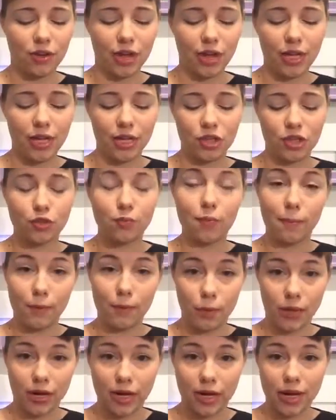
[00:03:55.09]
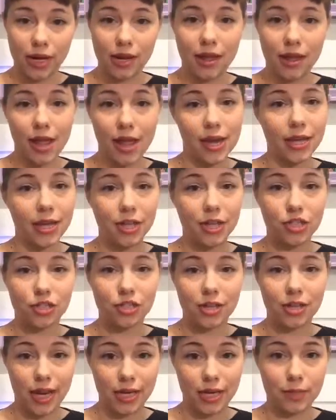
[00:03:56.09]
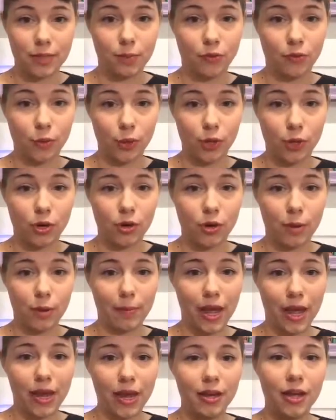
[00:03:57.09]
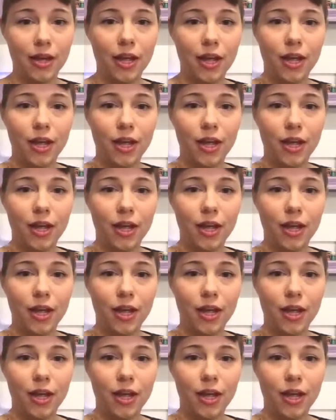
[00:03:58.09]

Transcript: each morning and each night before you go to bed,